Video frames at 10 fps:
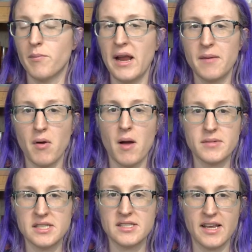make
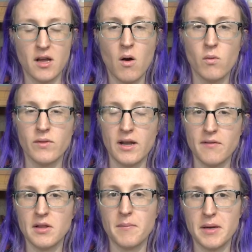promises, they
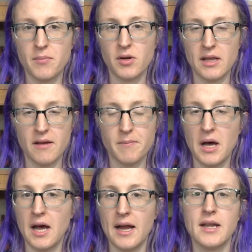never let people get left
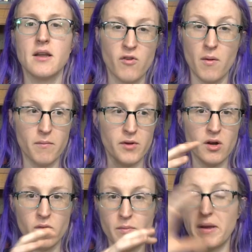behind, from, you
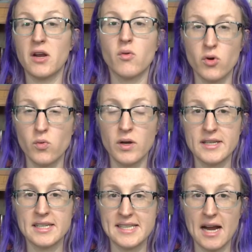know, the big crew
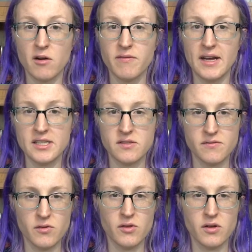willing to sacrifice
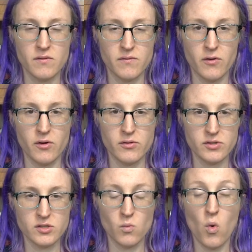for
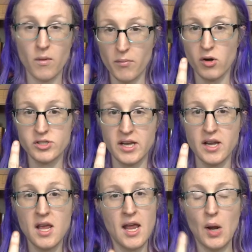one
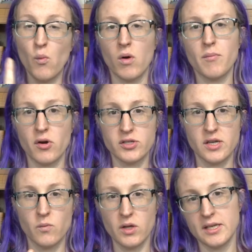person, and one
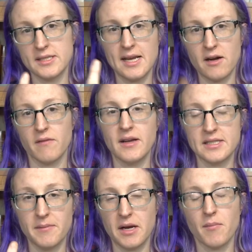person willing to
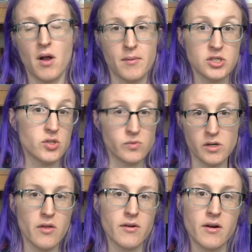sacrifice and make a promise to
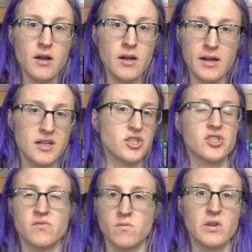another. It's
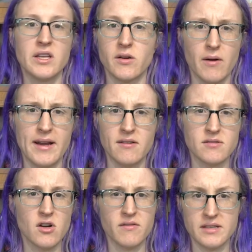just really great
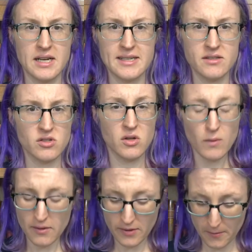Starfleet ideals all
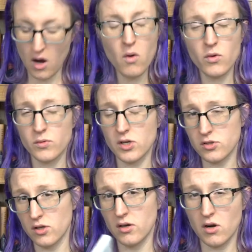around there. Oh, there was
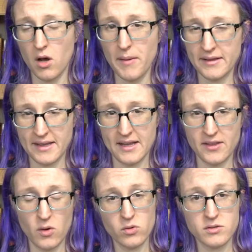also a little callback. They got
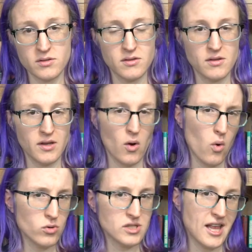the
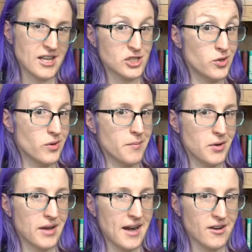old/new
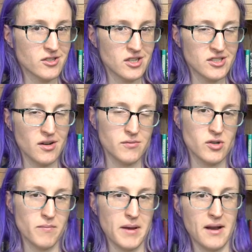communicators, because they're
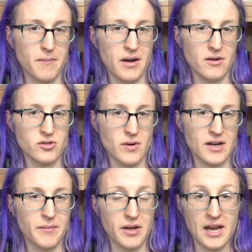sort of better direct
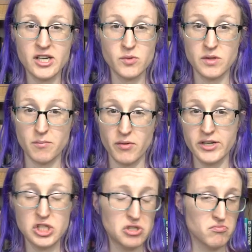communication with the bridge.